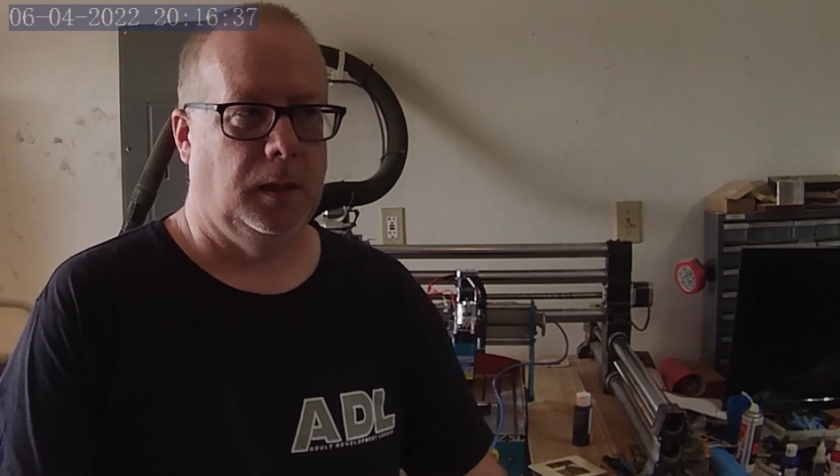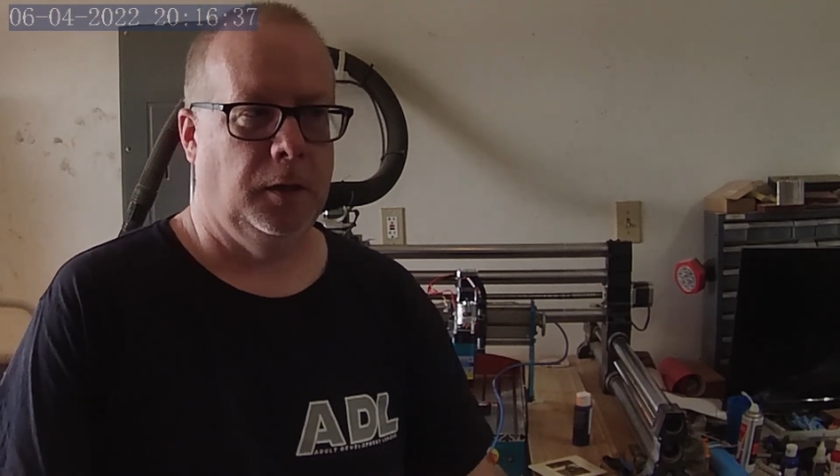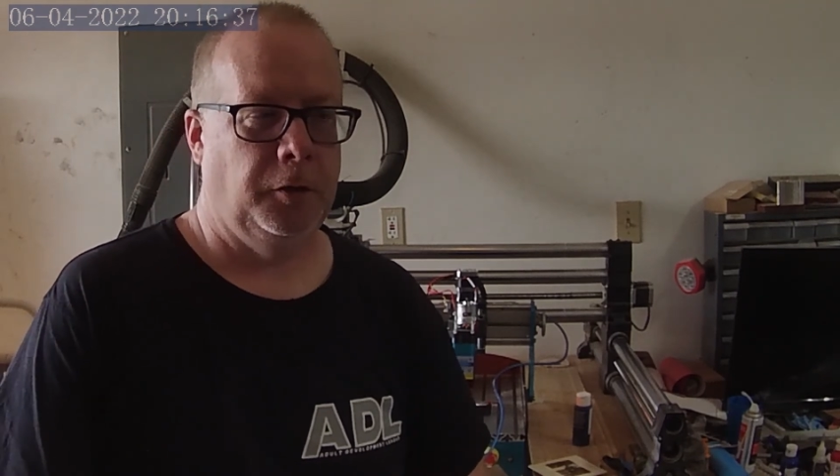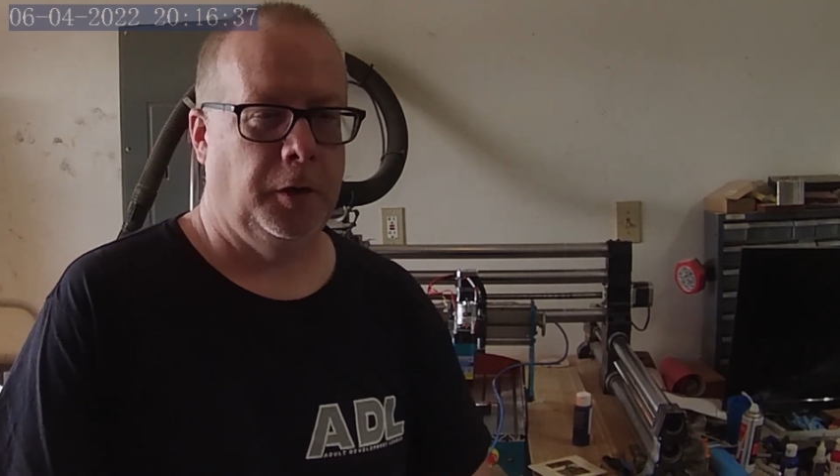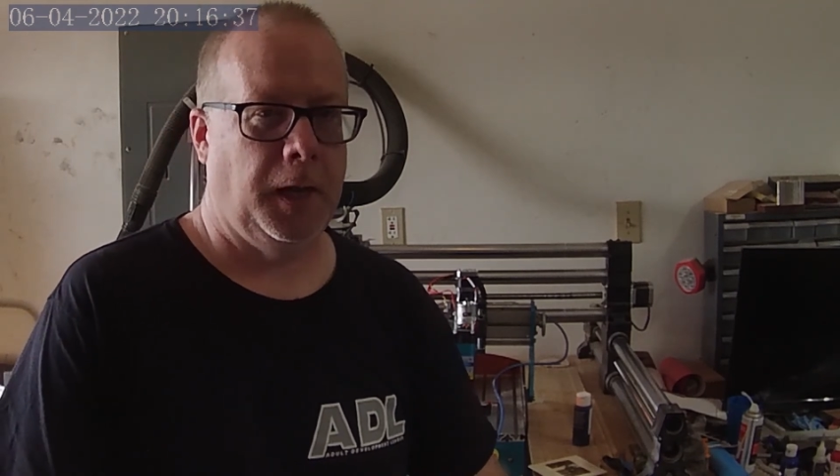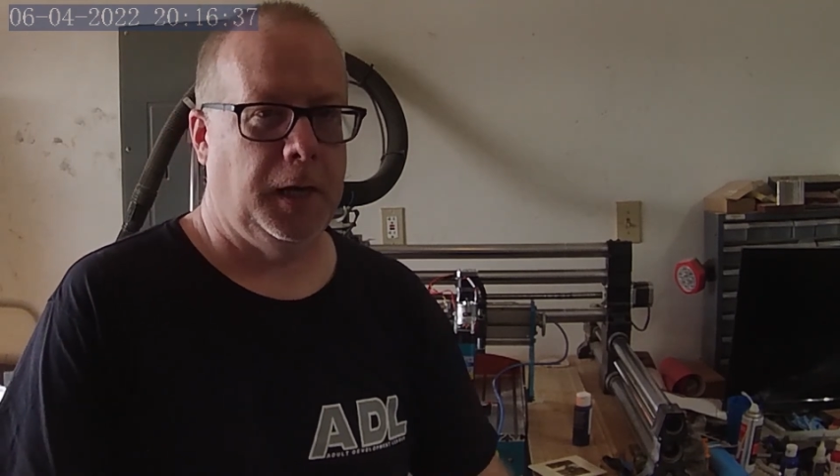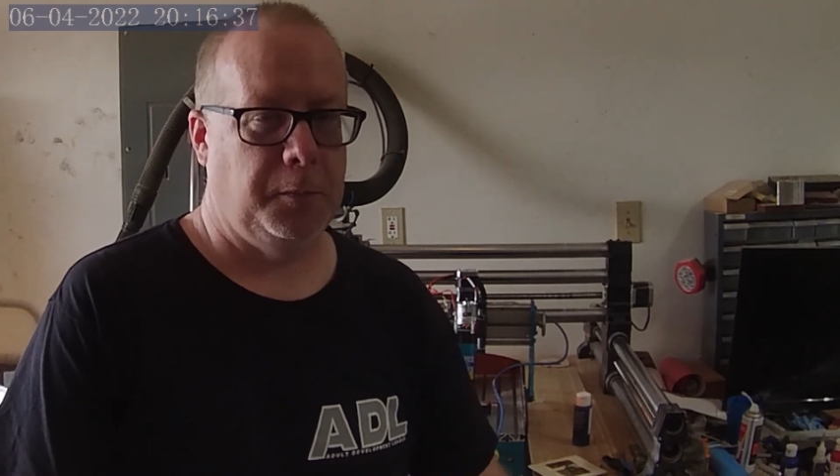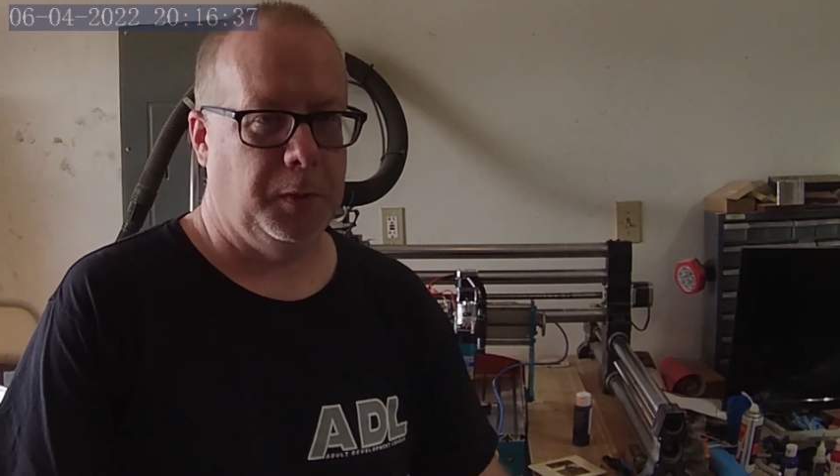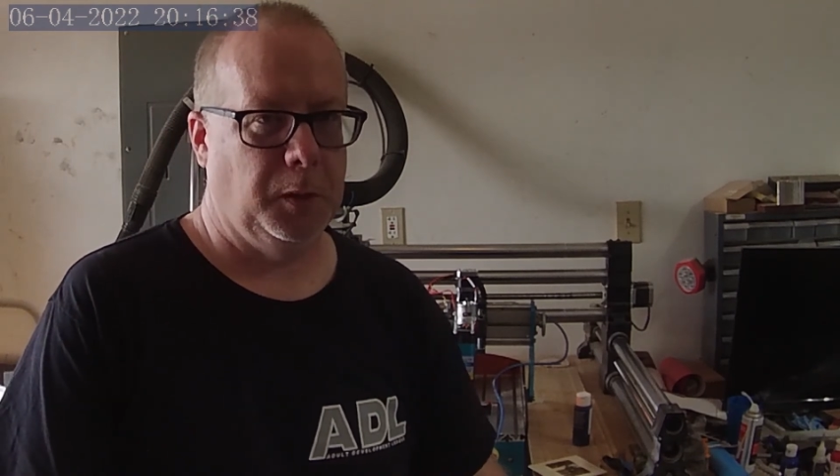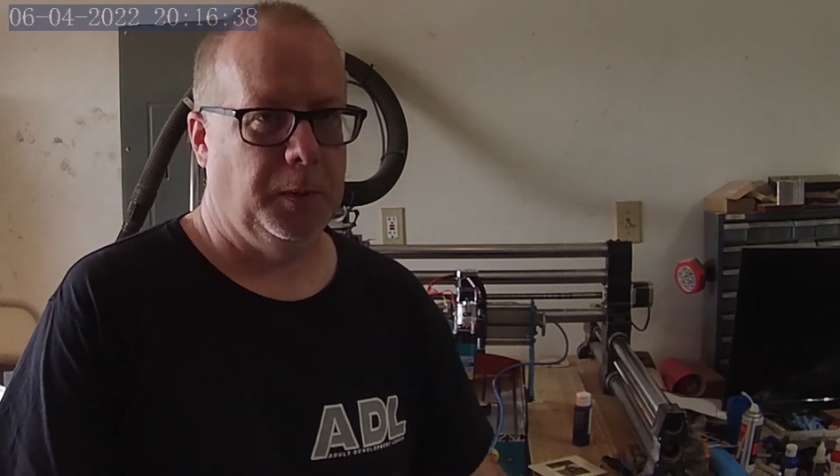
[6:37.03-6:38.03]
180
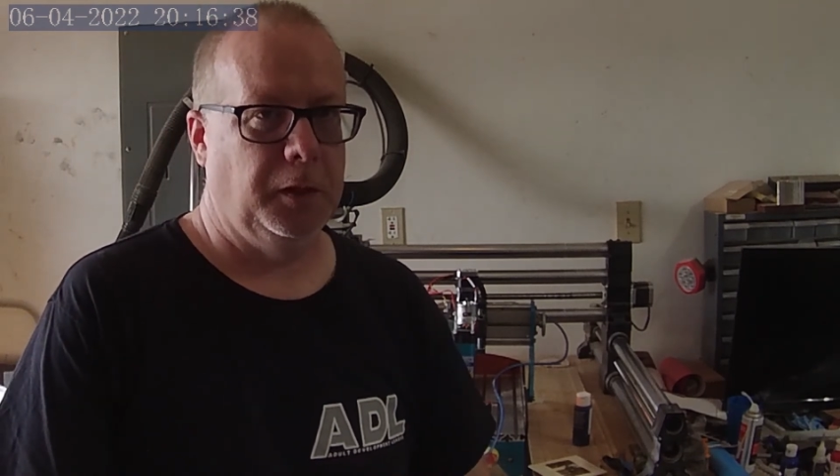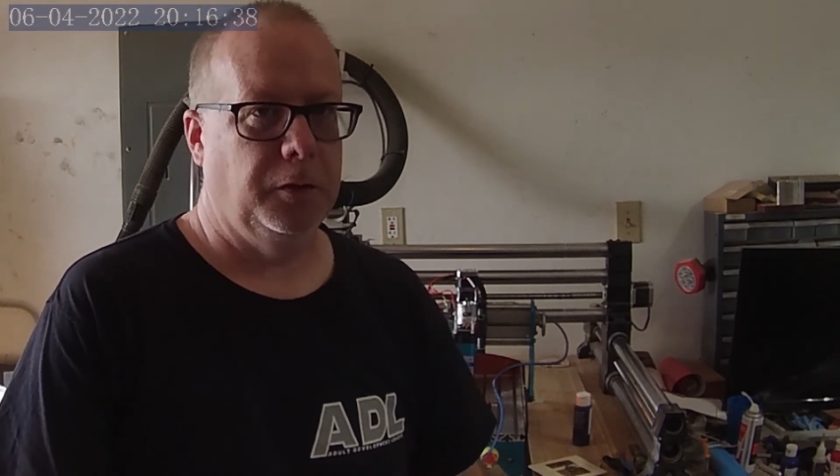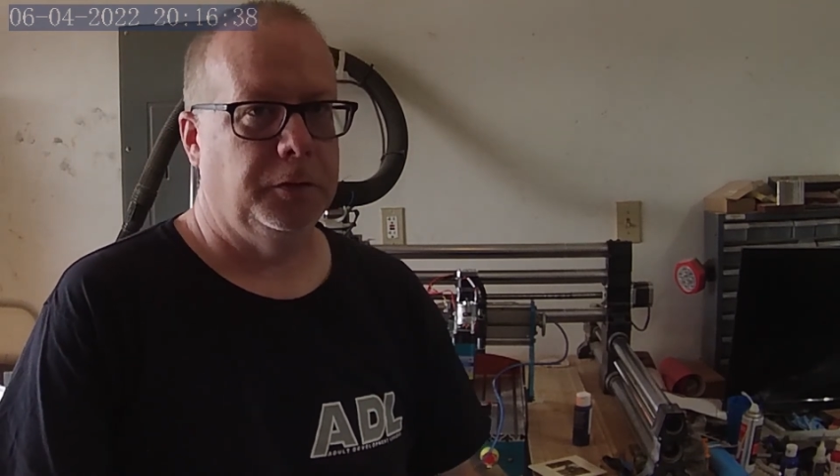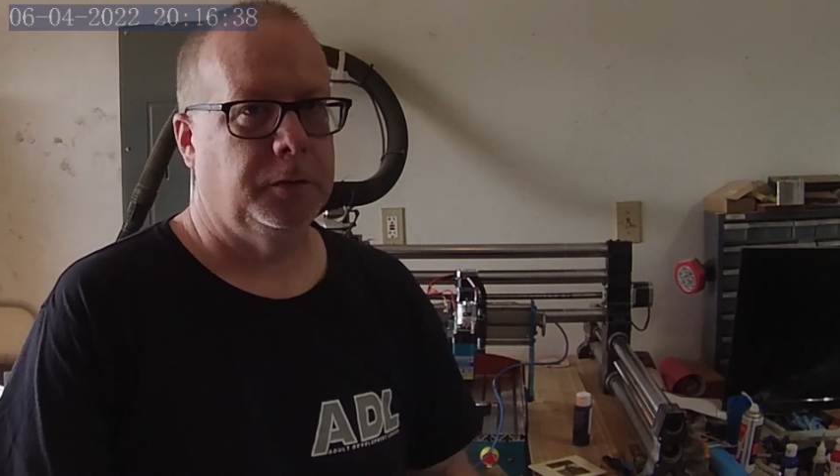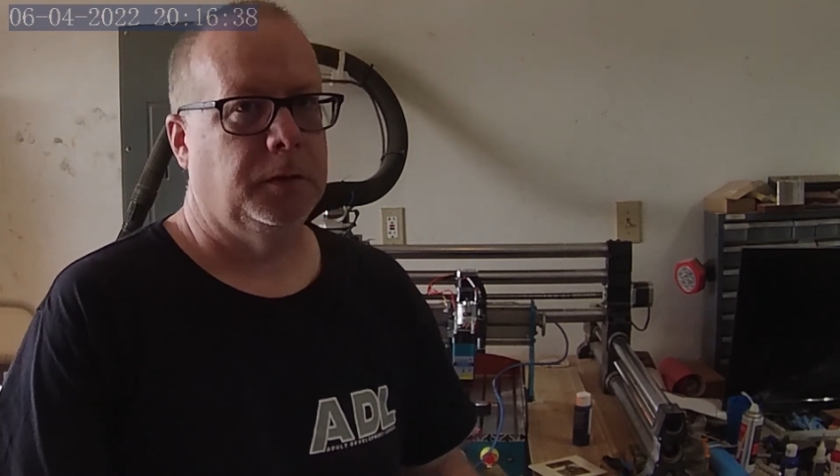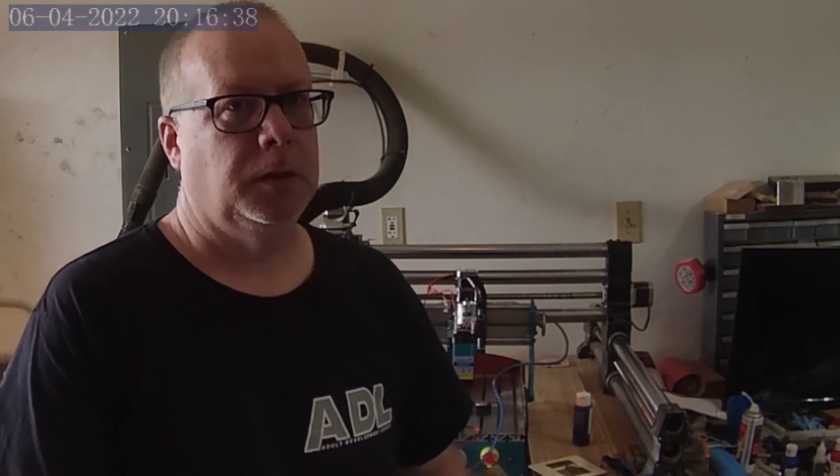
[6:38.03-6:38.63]
millimeters.